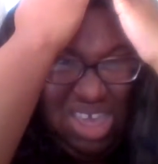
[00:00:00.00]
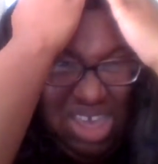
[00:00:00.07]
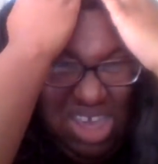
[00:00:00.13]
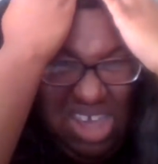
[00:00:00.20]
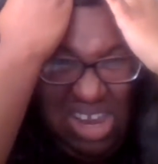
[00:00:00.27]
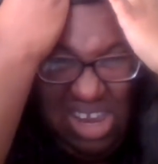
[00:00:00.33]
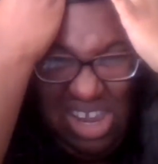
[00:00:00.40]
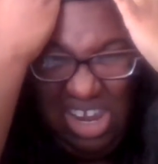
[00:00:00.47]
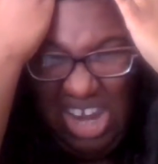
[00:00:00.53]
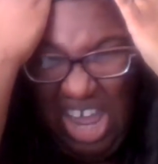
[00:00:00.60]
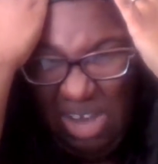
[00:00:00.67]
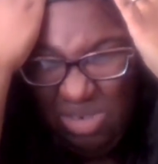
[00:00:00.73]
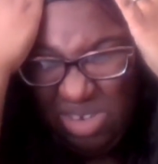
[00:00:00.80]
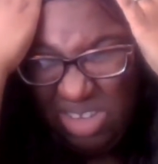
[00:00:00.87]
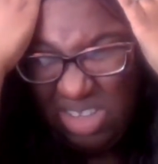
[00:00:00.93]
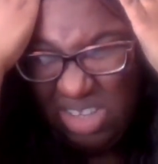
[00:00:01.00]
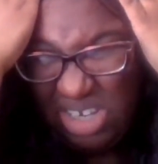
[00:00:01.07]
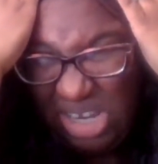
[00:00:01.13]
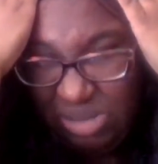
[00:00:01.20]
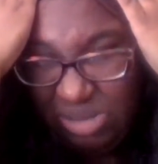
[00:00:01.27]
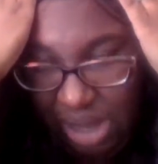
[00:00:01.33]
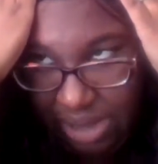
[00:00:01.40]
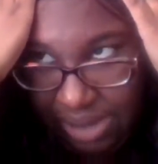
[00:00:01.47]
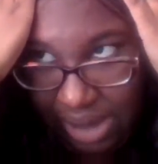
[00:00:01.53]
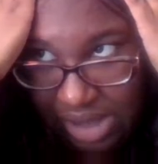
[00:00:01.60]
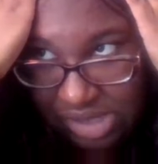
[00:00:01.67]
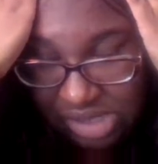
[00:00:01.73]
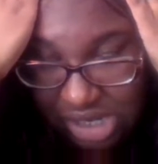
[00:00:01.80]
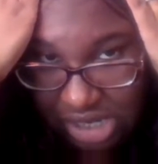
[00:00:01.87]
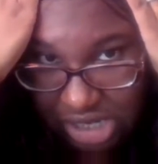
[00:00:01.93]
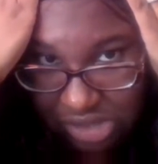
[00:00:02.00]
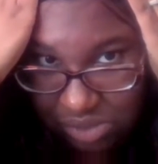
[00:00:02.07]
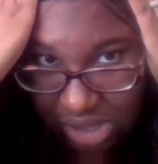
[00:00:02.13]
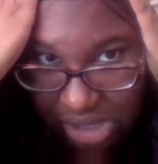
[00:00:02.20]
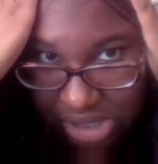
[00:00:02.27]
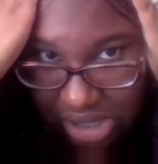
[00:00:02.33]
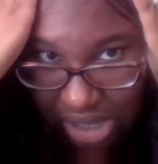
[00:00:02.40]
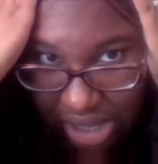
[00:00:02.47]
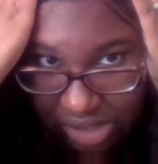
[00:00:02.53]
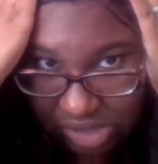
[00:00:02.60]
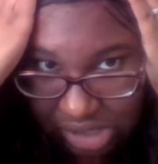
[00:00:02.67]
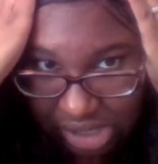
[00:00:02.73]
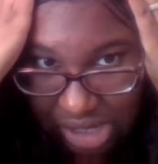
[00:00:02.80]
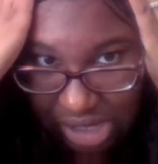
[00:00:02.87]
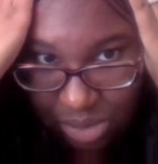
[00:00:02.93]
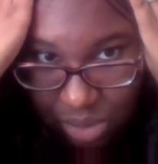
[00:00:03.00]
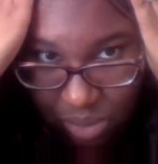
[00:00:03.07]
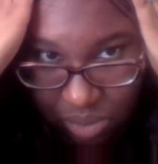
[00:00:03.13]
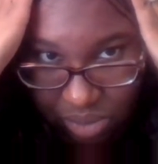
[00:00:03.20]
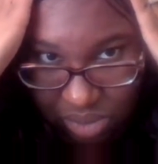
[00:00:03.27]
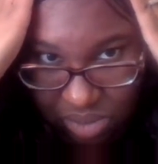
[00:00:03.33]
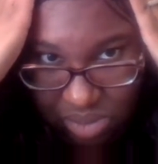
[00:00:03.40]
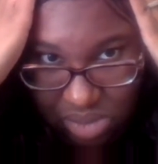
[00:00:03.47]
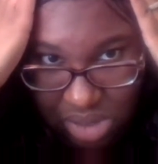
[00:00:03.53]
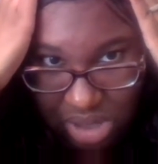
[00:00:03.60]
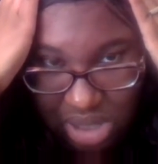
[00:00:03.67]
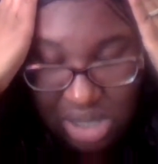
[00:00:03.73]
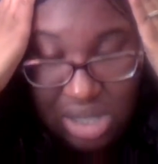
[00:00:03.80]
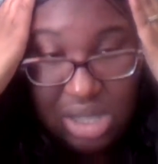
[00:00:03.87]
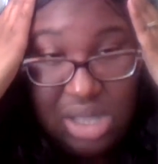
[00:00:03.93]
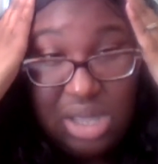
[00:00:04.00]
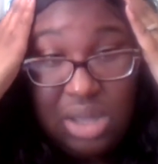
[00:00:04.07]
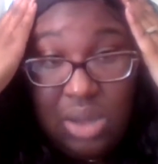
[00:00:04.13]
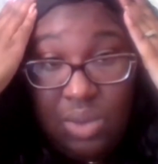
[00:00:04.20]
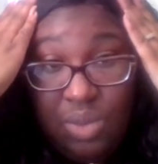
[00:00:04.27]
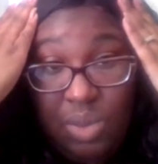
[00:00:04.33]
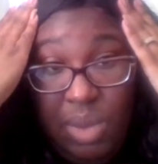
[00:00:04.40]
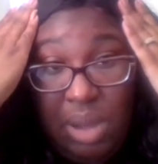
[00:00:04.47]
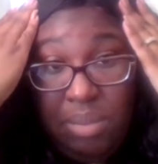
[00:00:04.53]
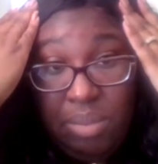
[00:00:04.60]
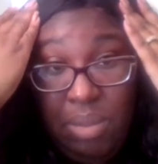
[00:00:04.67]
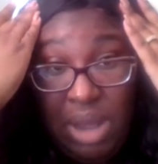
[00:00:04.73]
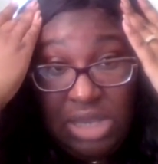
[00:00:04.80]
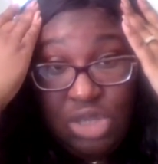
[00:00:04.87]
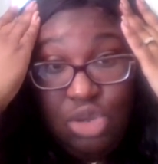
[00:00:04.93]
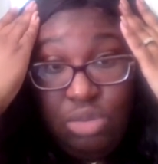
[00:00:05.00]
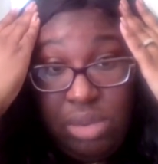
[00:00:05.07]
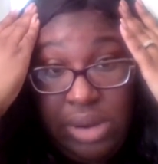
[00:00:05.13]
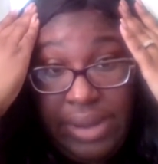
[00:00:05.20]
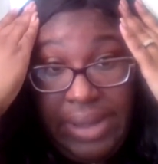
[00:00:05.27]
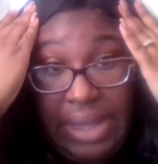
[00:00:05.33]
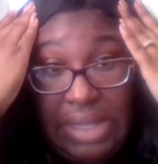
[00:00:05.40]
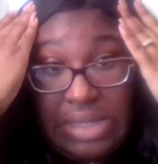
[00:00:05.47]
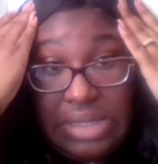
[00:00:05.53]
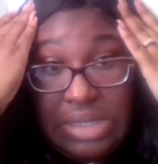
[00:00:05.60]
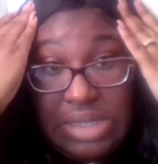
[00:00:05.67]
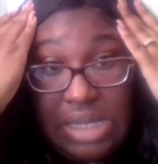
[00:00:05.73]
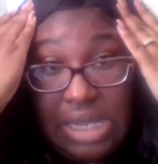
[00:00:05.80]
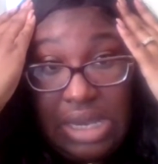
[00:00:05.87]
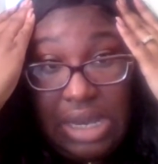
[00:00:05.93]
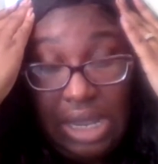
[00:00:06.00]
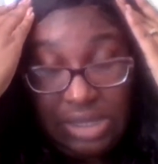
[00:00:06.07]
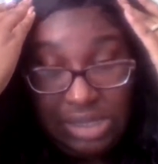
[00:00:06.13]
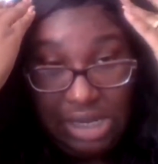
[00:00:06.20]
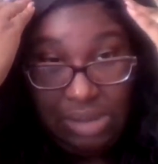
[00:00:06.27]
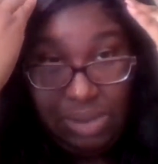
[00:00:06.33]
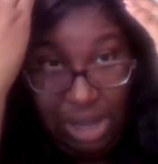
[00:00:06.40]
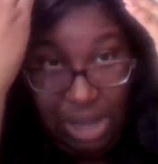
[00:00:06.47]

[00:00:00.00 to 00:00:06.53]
And then I would sleep. Like last night, that's what I did. I slept with my 2 braids. And I slept